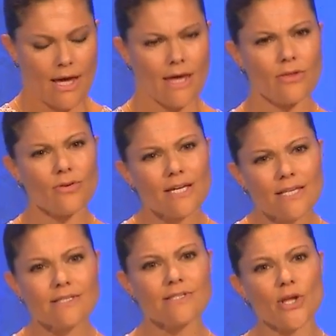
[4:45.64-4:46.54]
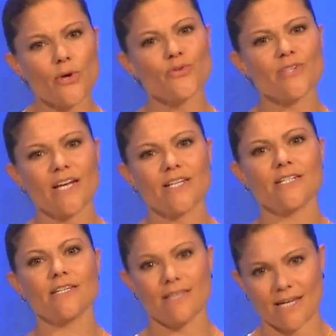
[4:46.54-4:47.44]
And there is no
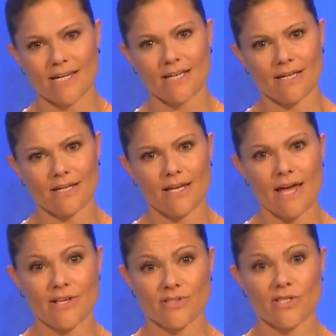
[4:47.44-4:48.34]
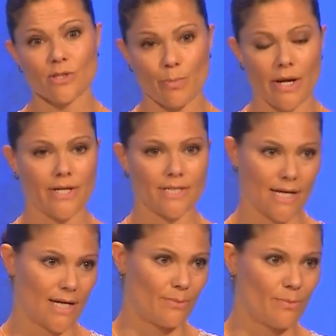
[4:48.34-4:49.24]
such thing as spare
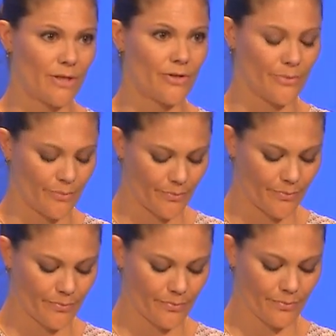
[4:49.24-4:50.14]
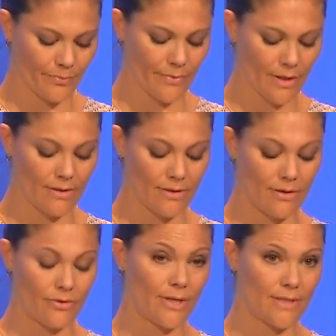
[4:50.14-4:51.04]
time here.
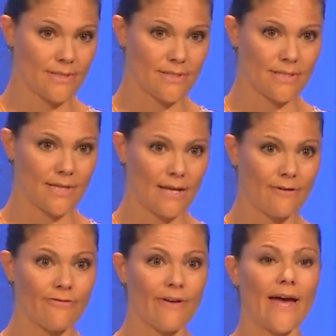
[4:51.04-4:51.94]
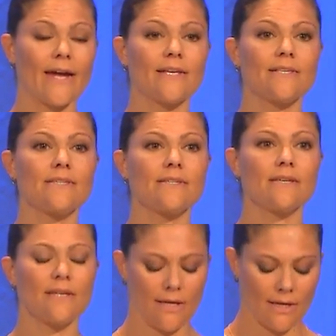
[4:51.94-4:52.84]
There is, in fact,
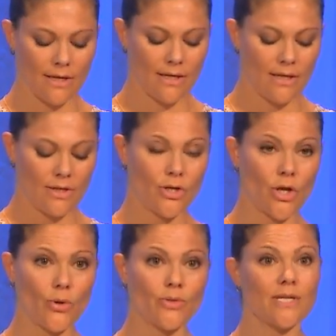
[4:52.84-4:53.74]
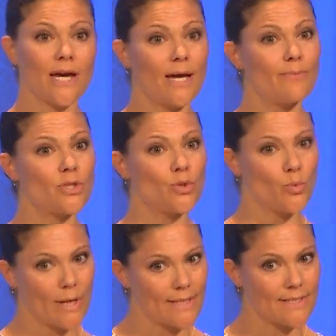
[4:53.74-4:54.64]
no time to
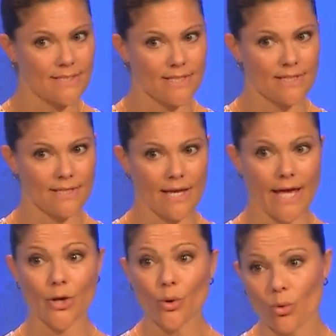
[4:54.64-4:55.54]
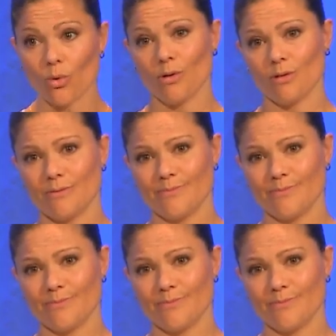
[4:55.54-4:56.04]
waste at all.